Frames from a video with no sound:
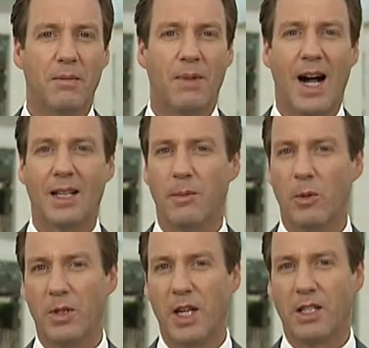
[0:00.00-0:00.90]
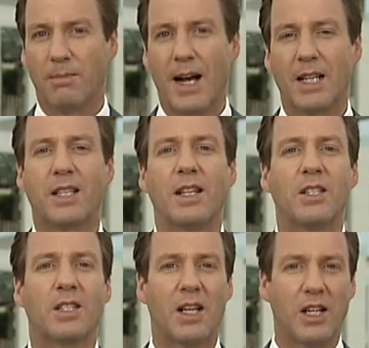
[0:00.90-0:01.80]
Parliament will need to pass
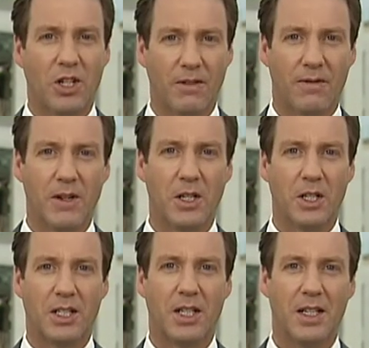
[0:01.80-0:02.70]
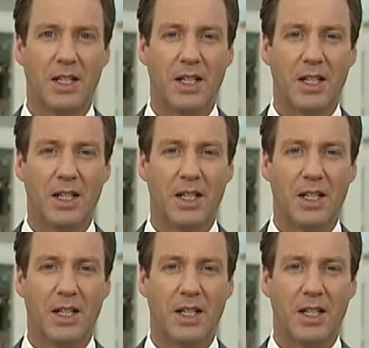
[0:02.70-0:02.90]
legislation first.